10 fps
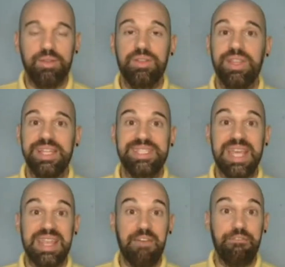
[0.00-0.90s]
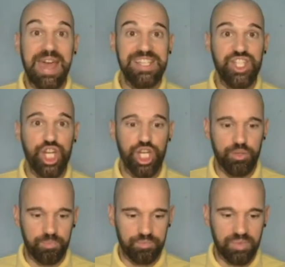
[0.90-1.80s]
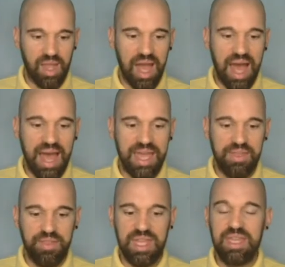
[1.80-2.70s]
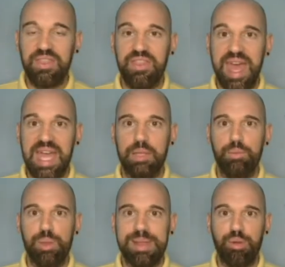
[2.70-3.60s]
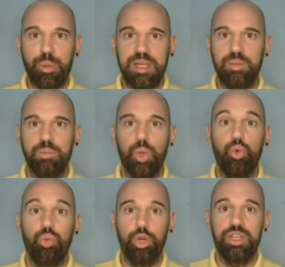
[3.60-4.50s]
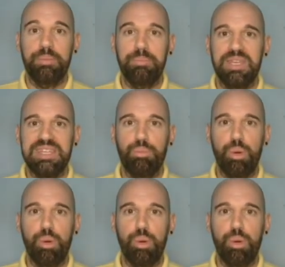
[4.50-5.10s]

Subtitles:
Let's say that faster. I think that would beat.